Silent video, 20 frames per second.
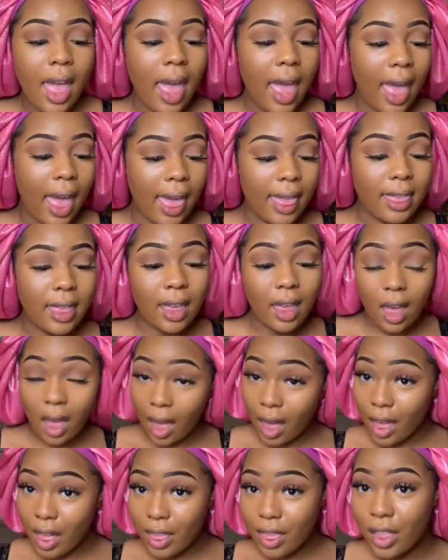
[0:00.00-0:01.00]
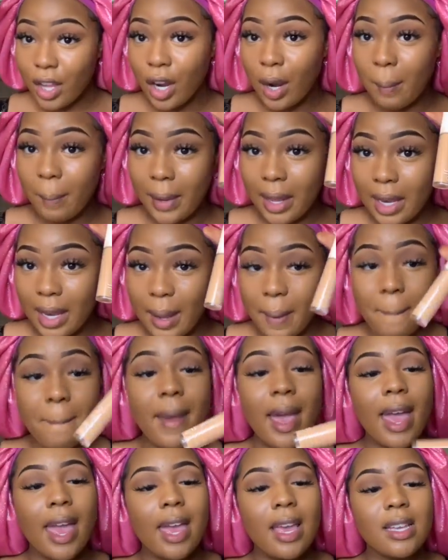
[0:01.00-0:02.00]
And the other Medium
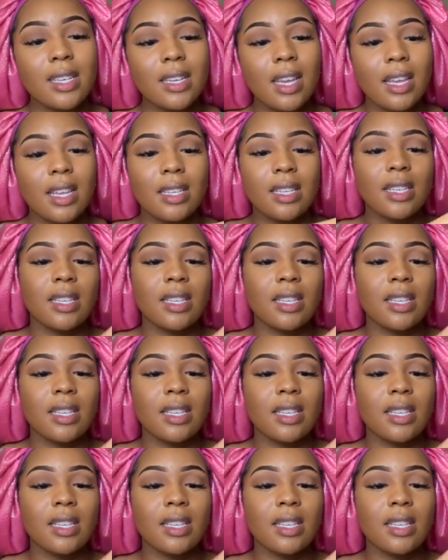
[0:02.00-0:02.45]
Beige is